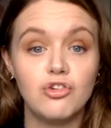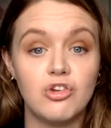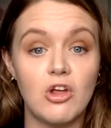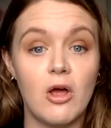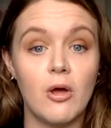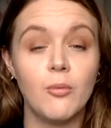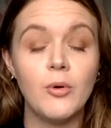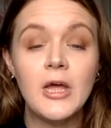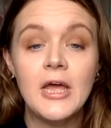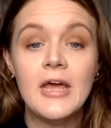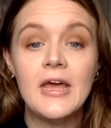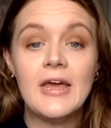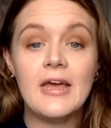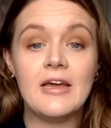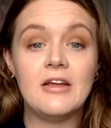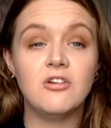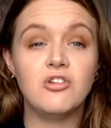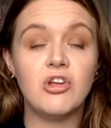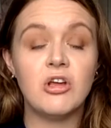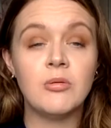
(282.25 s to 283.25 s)
So
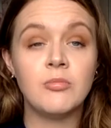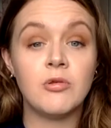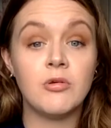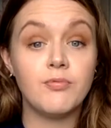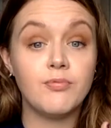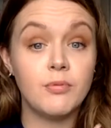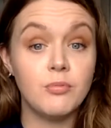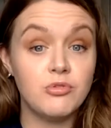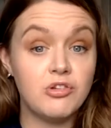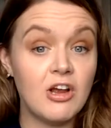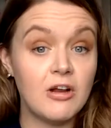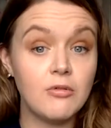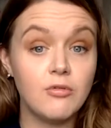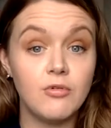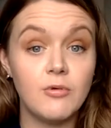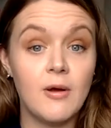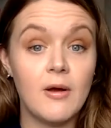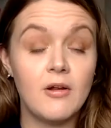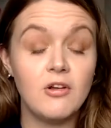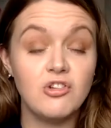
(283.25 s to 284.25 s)
in terms of from
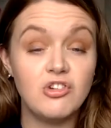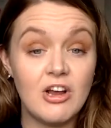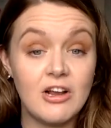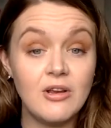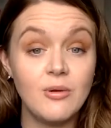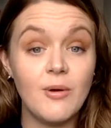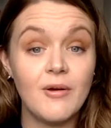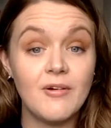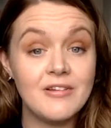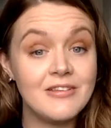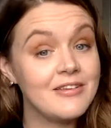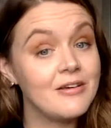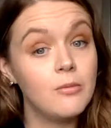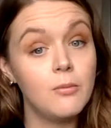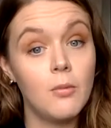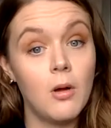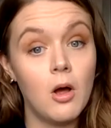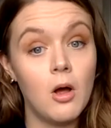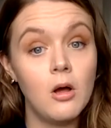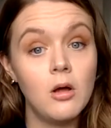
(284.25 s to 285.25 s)
January, January till
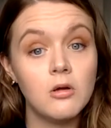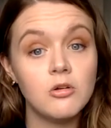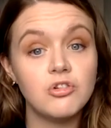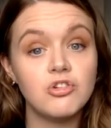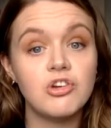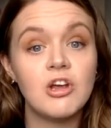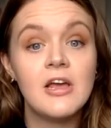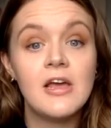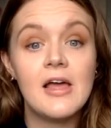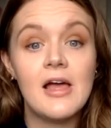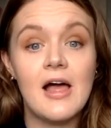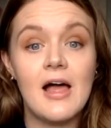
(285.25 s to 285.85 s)
March,